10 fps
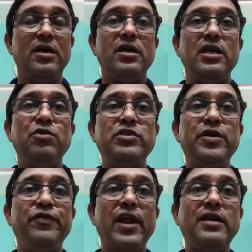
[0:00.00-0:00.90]
You
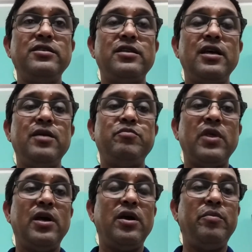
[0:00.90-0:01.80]
see friends,
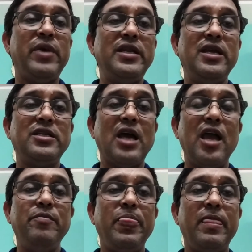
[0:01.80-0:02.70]
many a
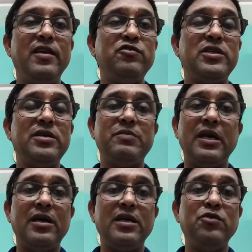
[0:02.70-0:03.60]
time you see
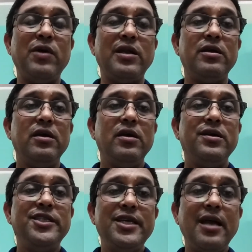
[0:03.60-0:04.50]
you are
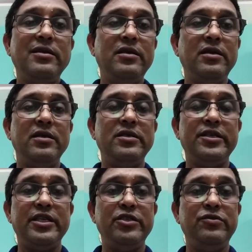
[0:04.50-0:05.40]
reacting in
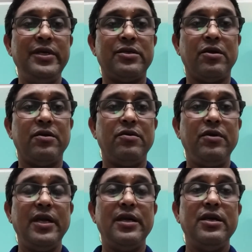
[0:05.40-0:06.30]
a situation.
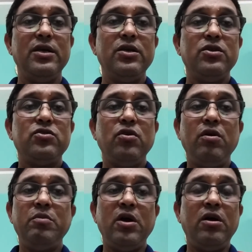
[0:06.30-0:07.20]
Okay,
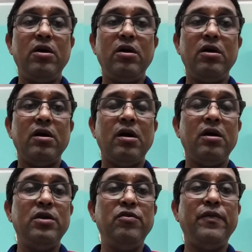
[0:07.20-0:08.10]

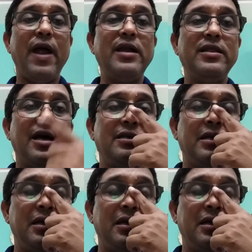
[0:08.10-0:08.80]
so you will find that